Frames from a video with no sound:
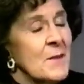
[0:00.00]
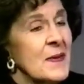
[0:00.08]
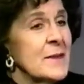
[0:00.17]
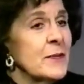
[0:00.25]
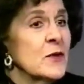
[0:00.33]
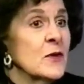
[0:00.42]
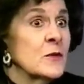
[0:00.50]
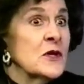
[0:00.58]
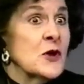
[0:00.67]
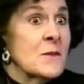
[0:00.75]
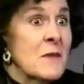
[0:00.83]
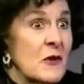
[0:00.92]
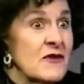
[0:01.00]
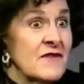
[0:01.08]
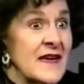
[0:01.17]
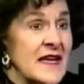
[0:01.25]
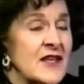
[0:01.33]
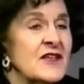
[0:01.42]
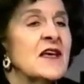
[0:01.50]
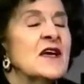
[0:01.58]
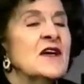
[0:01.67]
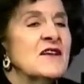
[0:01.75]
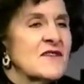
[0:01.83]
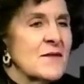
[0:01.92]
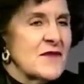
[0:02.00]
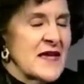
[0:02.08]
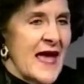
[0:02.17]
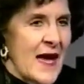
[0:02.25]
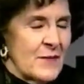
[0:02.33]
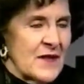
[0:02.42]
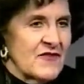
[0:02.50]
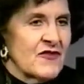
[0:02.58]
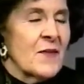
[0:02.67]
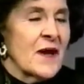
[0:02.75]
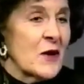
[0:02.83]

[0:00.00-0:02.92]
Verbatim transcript: People, when you're motivated, something happens. So my